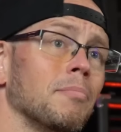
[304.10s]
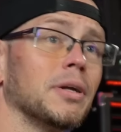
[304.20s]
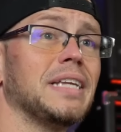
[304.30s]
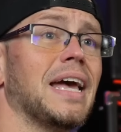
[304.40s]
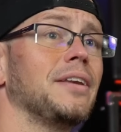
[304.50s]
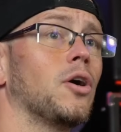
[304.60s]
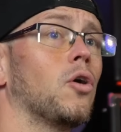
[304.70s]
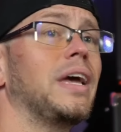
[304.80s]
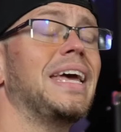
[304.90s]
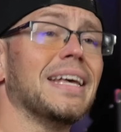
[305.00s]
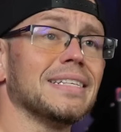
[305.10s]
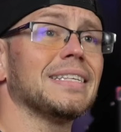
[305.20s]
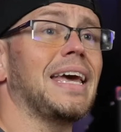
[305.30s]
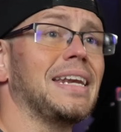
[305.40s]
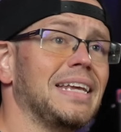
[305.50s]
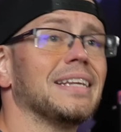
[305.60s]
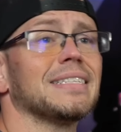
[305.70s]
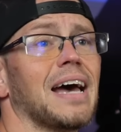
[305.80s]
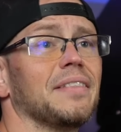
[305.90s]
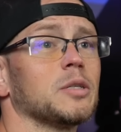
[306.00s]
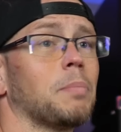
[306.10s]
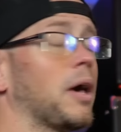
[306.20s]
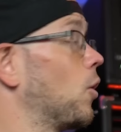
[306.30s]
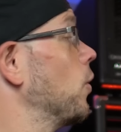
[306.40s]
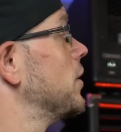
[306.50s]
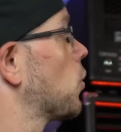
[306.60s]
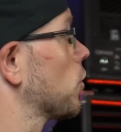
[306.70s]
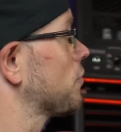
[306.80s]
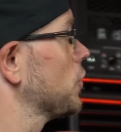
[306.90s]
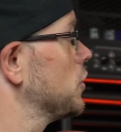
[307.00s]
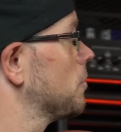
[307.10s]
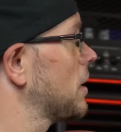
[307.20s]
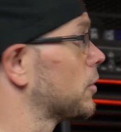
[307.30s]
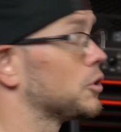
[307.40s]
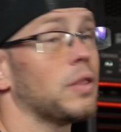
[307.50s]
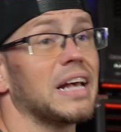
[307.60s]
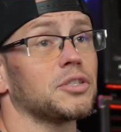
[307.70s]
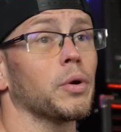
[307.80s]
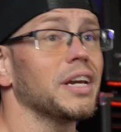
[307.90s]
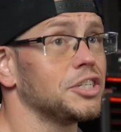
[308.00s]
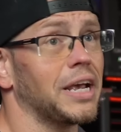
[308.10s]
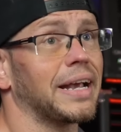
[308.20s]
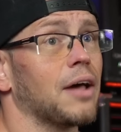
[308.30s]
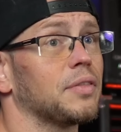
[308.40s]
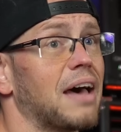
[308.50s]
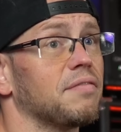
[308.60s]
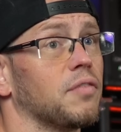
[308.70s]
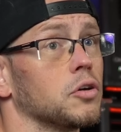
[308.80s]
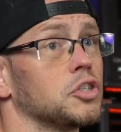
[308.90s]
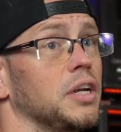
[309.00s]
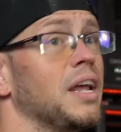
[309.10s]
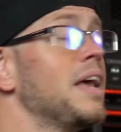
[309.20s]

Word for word: But Daniel is, and he designed this pedal in order for you to be able to do that. So we're gonna check out that function